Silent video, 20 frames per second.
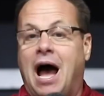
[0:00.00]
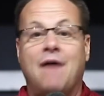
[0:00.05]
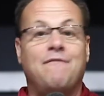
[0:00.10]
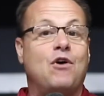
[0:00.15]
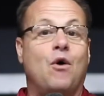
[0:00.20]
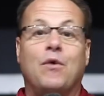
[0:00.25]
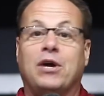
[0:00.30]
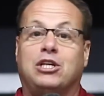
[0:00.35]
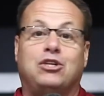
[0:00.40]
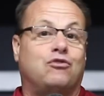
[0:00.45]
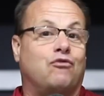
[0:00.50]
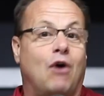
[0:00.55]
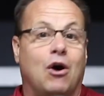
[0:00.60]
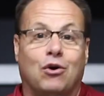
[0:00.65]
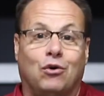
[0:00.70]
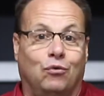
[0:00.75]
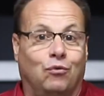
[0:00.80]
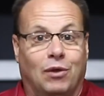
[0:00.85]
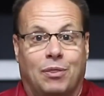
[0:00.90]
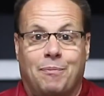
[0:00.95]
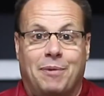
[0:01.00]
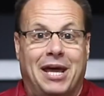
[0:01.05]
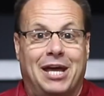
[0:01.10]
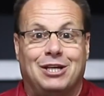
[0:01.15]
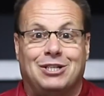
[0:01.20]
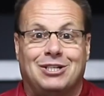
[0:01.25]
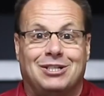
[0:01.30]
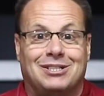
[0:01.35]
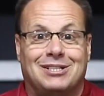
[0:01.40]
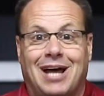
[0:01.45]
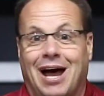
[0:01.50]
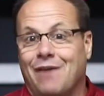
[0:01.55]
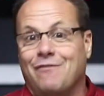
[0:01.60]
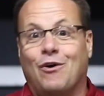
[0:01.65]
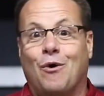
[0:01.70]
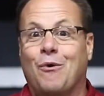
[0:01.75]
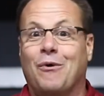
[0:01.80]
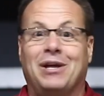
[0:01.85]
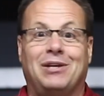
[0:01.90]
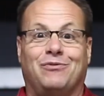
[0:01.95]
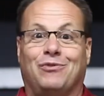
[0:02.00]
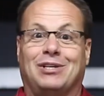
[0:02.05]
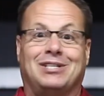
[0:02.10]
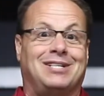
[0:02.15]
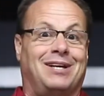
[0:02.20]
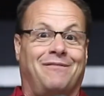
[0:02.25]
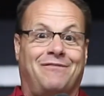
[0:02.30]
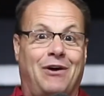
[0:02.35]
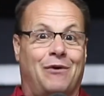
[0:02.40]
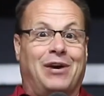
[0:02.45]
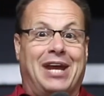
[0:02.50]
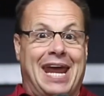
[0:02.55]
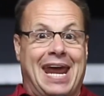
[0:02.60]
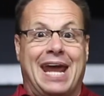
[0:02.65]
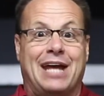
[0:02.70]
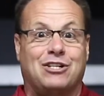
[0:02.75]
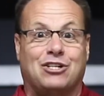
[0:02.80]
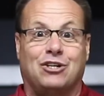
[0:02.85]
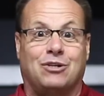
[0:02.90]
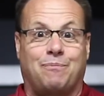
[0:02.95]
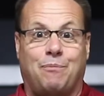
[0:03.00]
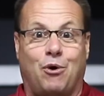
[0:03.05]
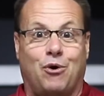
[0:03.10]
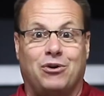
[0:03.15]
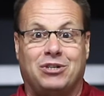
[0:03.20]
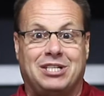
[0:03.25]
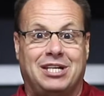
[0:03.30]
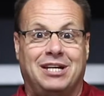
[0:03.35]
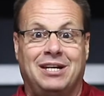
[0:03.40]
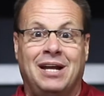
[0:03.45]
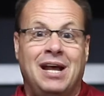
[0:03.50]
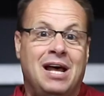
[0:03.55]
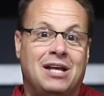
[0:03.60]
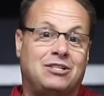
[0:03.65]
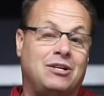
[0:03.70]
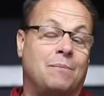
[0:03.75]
I've always struggled with patience. I've always was a very anxious person.